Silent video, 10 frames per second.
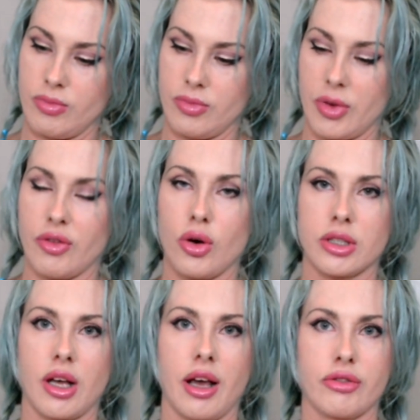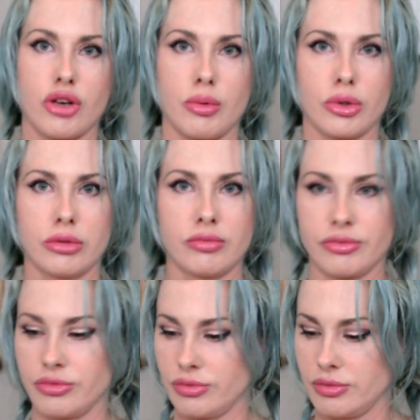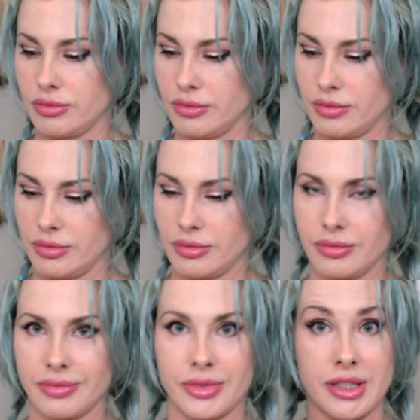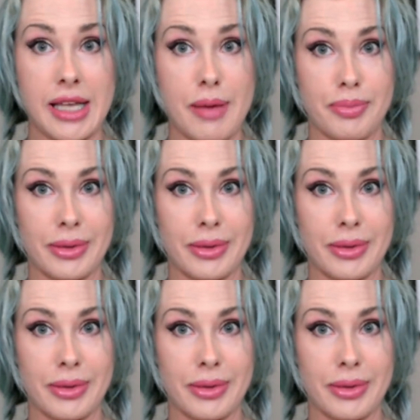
of course I'll have trouble. Snap!